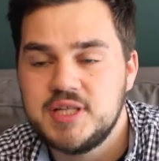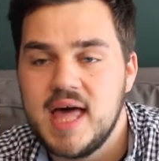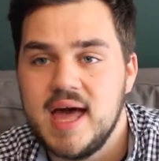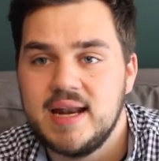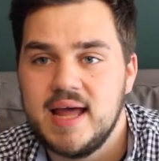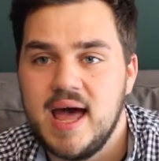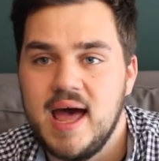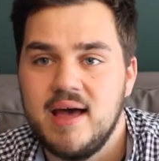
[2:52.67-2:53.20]

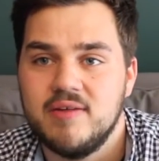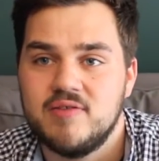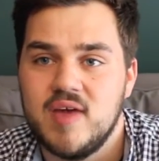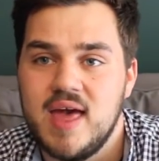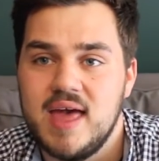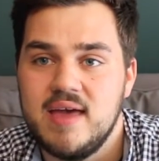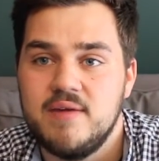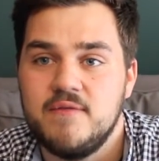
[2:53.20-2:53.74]
that has
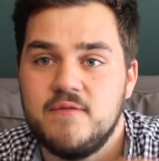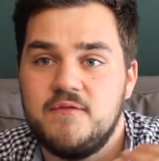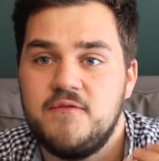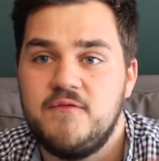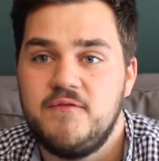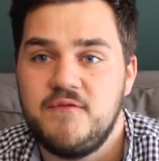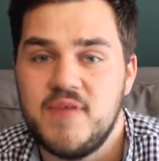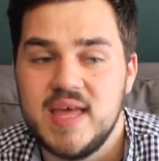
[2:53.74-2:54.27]
a
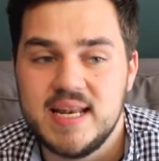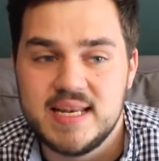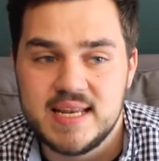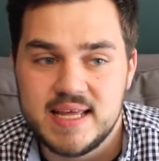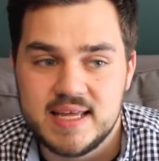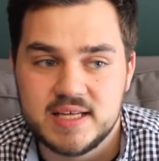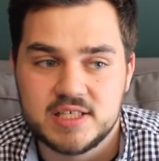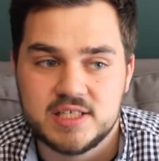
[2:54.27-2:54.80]

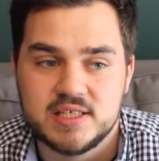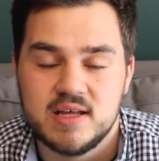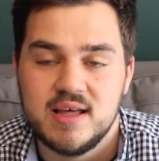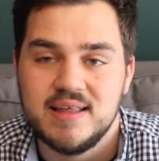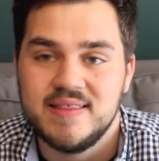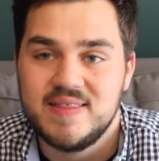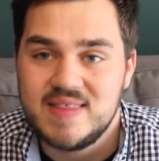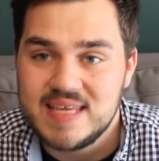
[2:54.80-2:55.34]
fitness
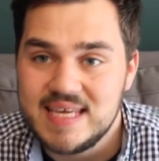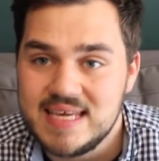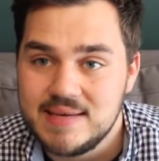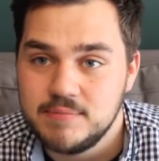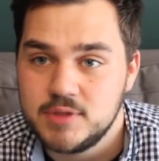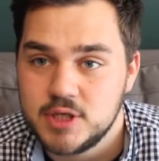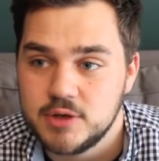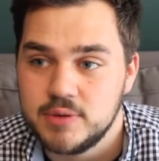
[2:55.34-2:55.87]

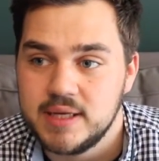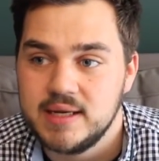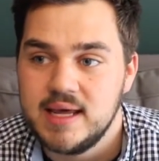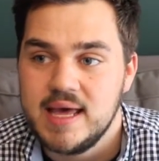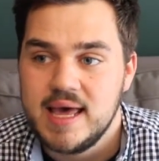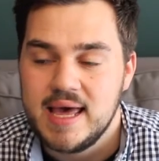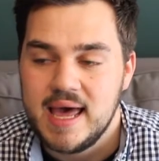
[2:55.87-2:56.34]
theme to it,